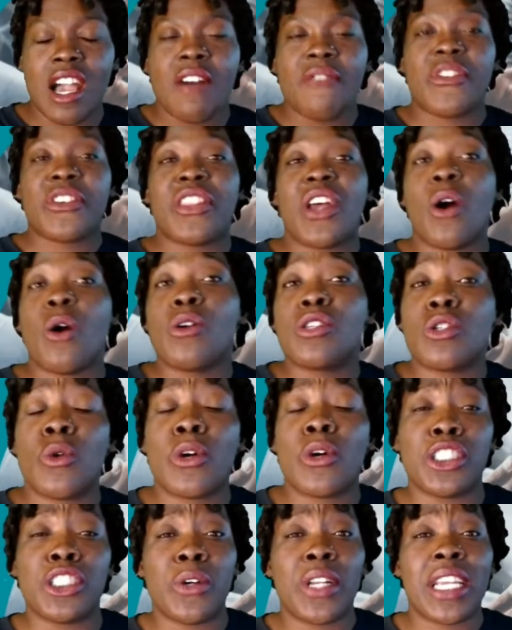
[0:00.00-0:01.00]
For those who are
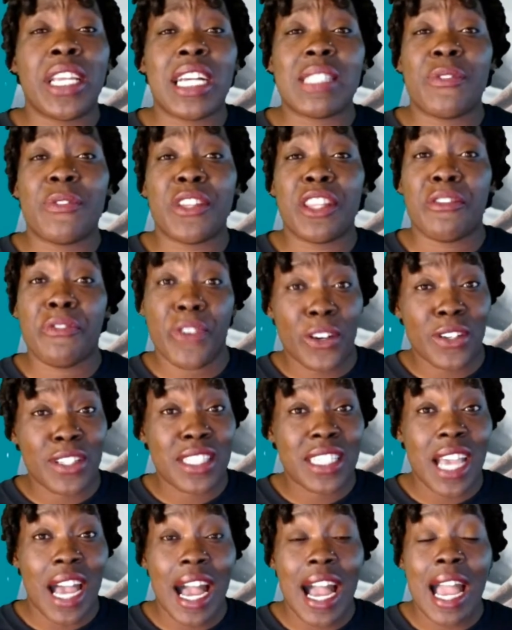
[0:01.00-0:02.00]
joining us for the first
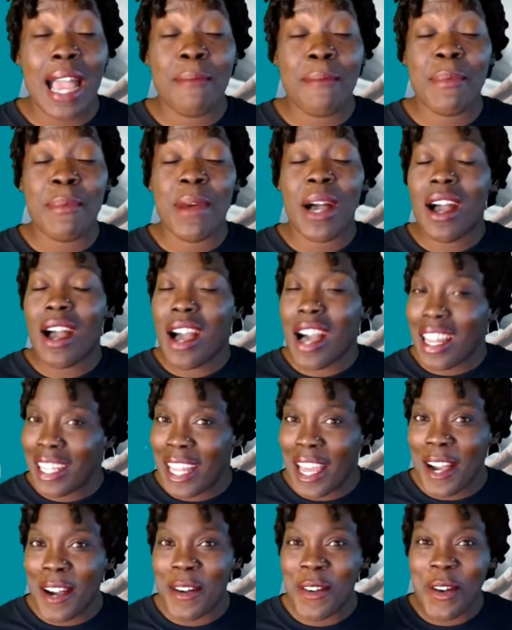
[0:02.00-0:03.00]
time,
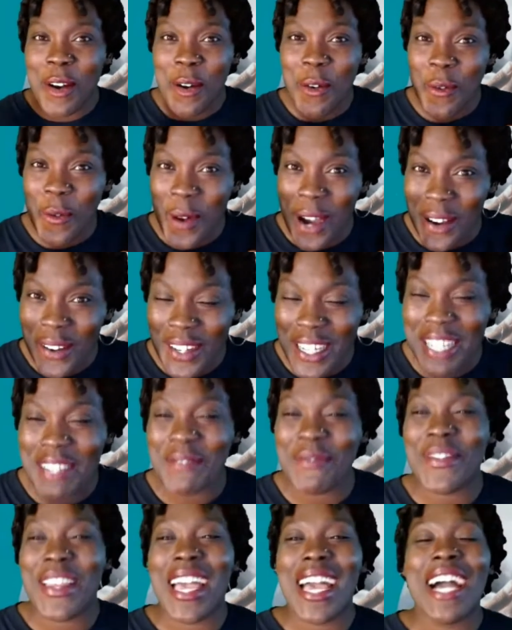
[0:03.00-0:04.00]
hello, welcome.
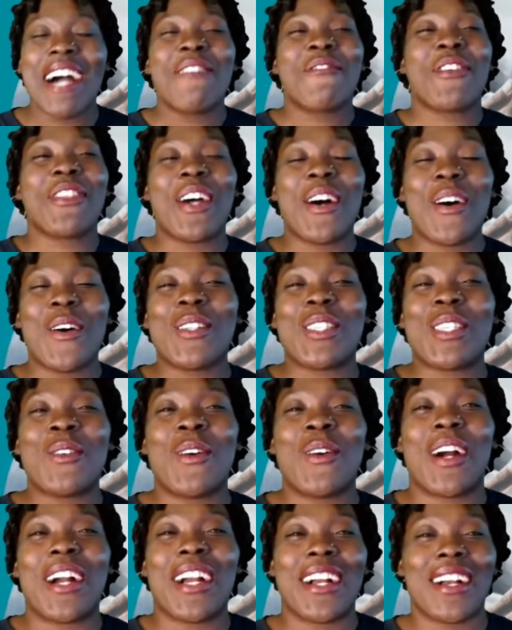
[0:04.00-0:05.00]
For those who
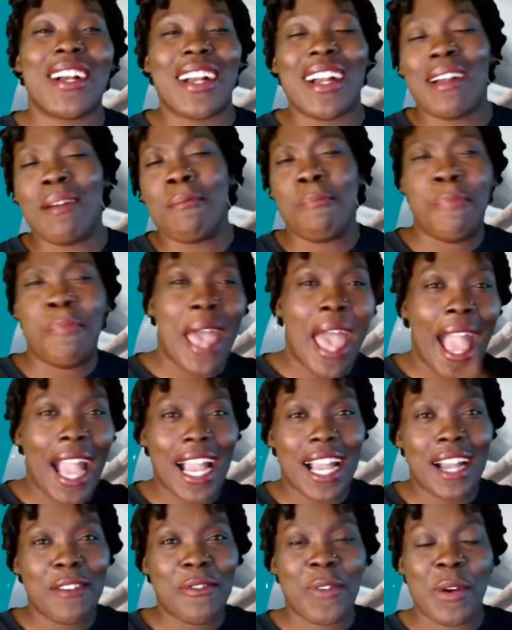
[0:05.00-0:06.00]
are back
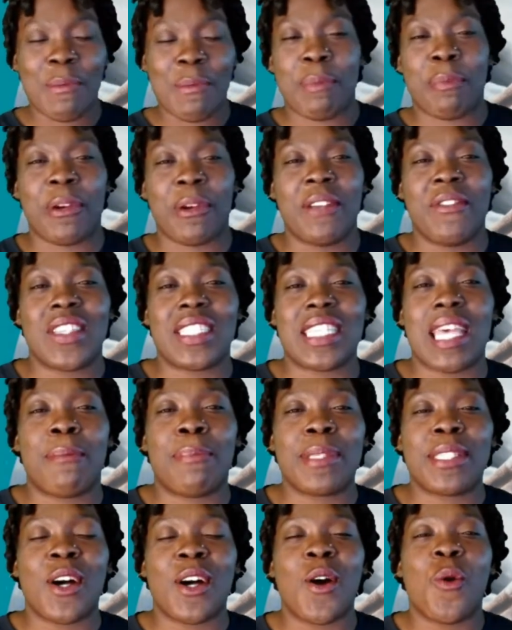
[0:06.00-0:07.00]
from a previous
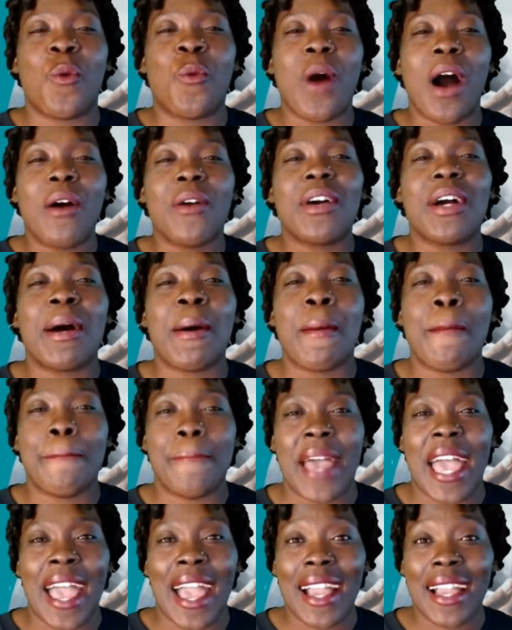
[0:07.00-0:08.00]
episode, welcome
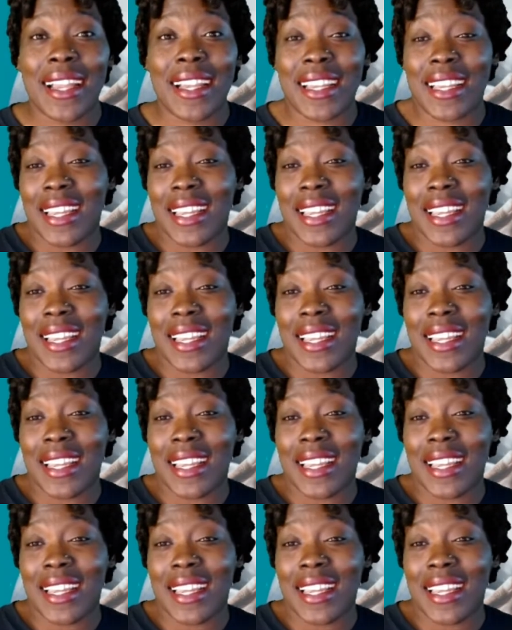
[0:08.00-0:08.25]
back.